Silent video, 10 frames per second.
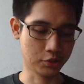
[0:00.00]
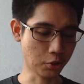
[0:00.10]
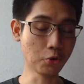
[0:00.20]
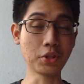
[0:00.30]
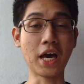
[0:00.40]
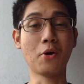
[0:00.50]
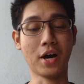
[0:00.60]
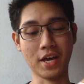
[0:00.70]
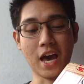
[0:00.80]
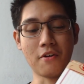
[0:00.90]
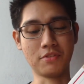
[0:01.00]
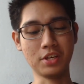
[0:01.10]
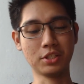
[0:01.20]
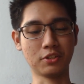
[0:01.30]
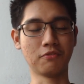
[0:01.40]
So now I have
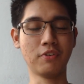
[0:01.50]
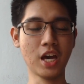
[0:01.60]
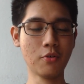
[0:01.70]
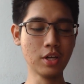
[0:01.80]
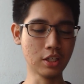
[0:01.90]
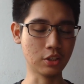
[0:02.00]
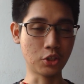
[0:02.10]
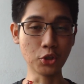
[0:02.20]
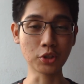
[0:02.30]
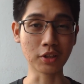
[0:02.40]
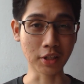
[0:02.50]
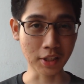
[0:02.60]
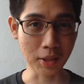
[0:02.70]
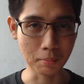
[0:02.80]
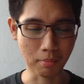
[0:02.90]
this very cute
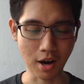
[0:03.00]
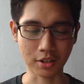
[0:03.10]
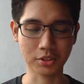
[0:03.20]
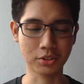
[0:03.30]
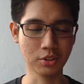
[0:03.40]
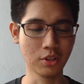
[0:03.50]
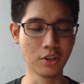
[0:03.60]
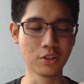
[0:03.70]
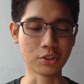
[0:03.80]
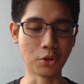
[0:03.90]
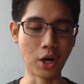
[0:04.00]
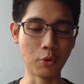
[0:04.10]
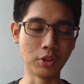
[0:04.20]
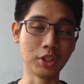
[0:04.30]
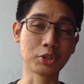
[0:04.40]
little box. So
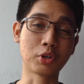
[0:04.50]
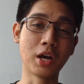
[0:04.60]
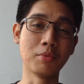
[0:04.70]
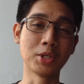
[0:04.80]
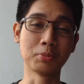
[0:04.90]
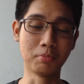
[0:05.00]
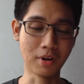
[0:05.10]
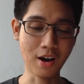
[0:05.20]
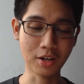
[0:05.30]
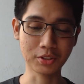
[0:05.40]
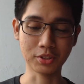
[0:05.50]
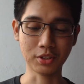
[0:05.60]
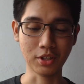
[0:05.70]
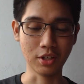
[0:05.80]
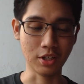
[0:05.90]
I will describe this
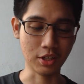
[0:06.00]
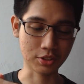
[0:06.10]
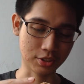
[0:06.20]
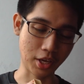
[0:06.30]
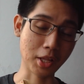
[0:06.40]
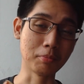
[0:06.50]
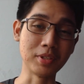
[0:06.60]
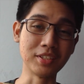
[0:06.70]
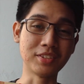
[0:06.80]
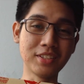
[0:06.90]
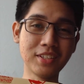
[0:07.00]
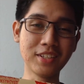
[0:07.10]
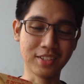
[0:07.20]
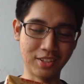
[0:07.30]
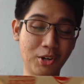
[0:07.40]
box. It's
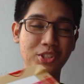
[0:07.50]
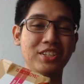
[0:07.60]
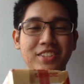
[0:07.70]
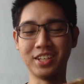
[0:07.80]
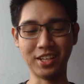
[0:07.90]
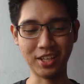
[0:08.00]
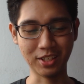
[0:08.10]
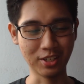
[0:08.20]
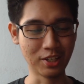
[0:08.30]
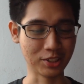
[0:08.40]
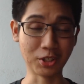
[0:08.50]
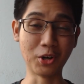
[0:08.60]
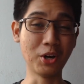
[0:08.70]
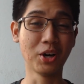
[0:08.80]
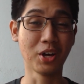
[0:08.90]
LBC. No, just kidding.
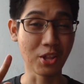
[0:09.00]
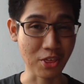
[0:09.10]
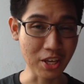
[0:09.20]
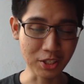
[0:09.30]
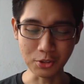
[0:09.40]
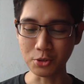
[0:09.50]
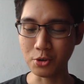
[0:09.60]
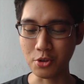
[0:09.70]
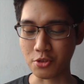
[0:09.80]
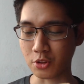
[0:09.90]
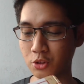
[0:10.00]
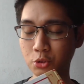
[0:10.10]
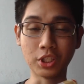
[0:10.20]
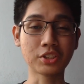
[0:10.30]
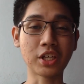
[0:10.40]
So thank you
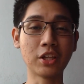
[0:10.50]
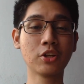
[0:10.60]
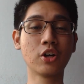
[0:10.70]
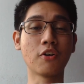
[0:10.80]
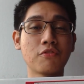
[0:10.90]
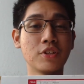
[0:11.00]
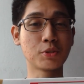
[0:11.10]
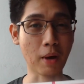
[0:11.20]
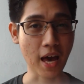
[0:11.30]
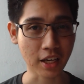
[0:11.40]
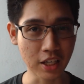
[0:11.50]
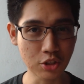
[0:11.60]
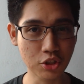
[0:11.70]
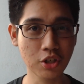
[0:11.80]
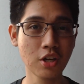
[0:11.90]
to the sender of this
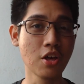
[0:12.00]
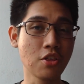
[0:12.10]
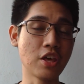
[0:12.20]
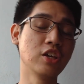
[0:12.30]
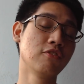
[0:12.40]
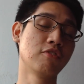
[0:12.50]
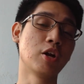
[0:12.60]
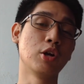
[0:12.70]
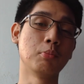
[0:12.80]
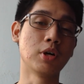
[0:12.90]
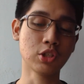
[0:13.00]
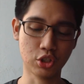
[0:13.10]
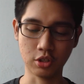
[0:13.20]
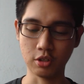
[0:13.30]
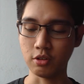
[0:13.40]
package. Thank you very
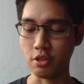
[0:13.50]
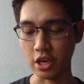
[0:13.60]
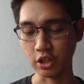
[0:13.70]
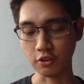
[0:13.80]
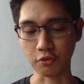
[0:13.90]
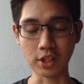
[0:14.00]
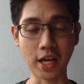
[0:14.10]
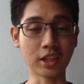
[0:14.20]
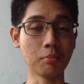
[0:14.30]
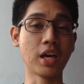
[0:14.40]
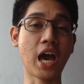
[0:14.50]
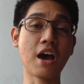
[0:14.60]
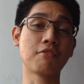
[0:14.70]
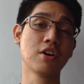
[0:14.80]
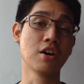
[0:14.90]
much. Thank you for letting me
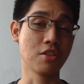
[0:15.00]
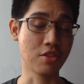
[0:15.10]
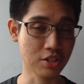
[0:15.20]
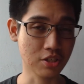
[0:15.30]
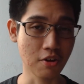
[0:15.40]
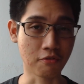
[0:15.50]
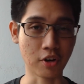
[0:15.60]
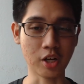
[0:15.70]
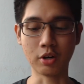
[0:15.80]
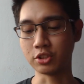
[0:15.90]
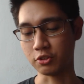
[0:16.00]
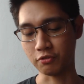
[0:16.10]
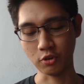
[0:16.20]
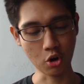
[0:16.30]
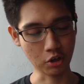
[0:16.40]
have this fragrance
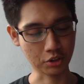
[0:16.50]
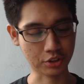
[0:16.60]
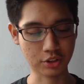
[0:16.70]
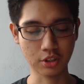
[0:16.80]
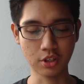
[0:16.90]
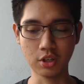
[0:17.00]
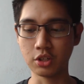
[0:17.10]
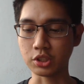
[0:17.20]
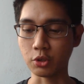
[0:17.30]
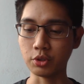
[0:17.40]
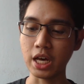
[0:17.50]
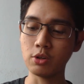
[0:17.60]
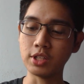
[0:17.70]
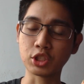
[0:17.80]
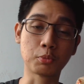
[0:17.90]
of yours. So
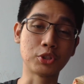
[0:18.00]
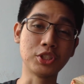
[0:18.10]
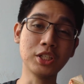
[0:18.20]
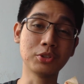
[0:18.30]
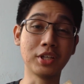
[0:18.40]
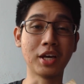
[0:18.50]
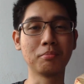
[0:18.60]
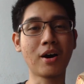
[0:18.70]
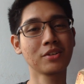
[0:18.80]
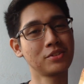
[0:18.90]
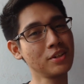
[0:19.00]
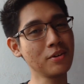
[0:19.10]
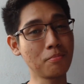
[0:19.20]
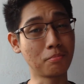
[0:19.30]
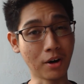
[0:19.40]
now let's proceed to the
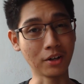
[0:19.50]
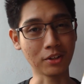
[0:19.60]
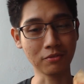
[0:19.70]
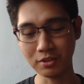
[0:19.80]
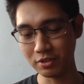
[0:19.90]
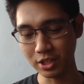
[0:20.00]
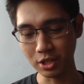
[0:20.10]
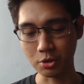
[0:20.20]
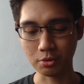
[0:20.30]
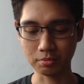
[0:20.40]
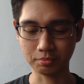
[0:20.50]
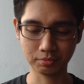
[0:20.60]
unboxing part of the video.